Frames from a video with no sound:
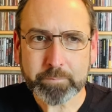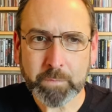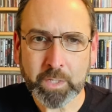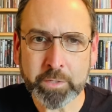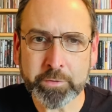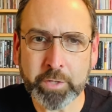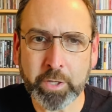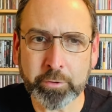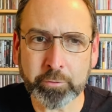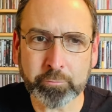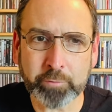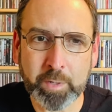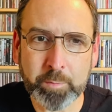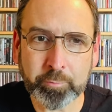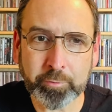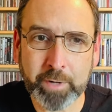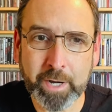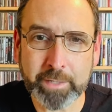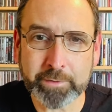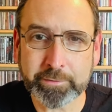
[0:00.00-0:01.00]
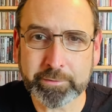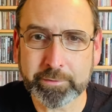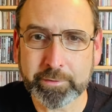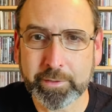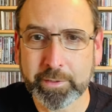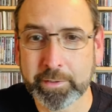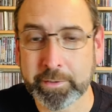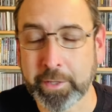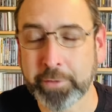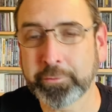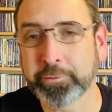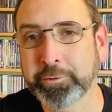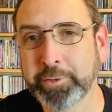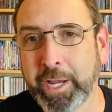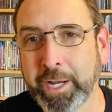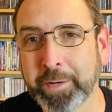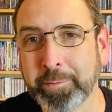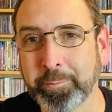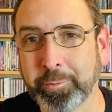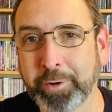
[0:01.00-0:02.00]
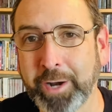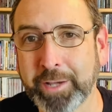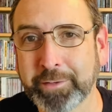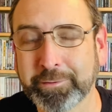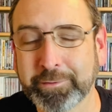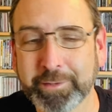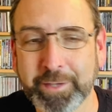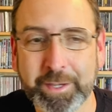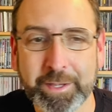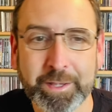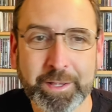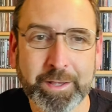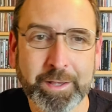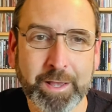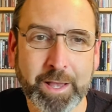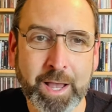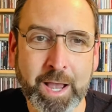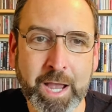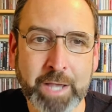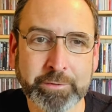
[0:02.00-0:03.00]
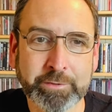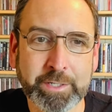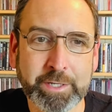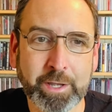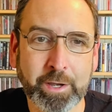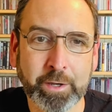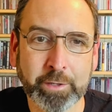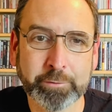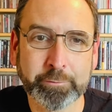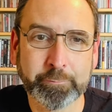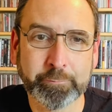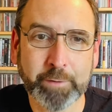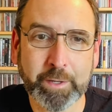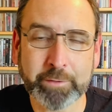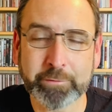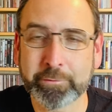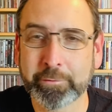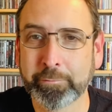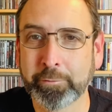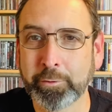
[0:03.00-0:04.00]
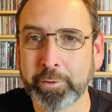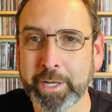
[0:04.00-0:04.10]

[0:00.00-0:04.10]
Another repress, another second press Ozzy Us Festival